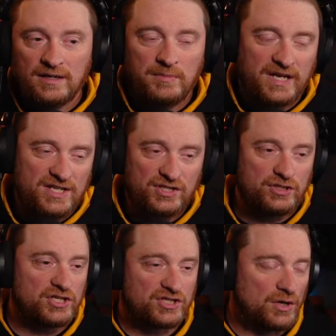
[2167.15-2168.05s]
Because you
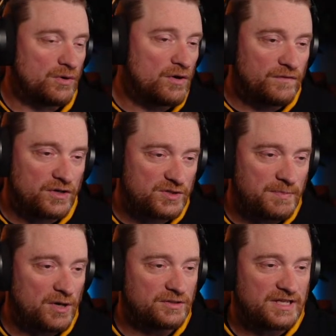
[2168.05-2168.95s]
just don't
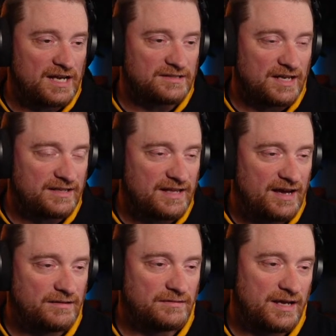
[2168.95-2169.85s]
overexpose guys like
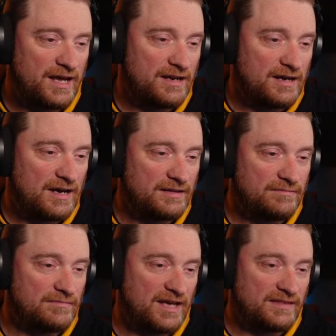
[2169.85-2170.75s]
that. And
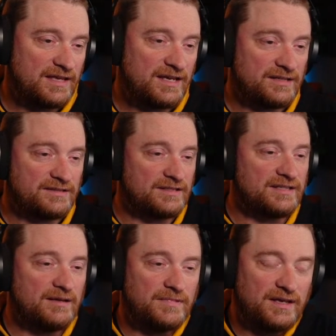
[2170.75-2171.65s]
I think it's the
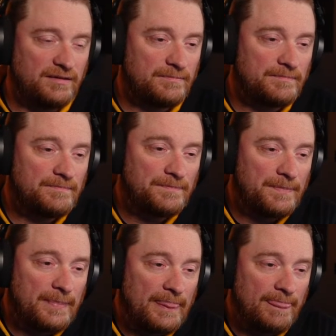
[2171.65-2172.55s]
same thing.
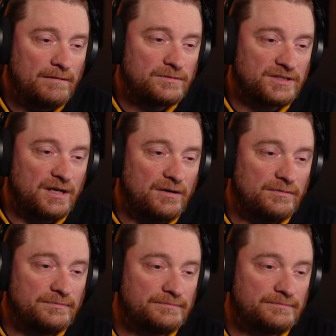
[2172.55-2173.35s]
So,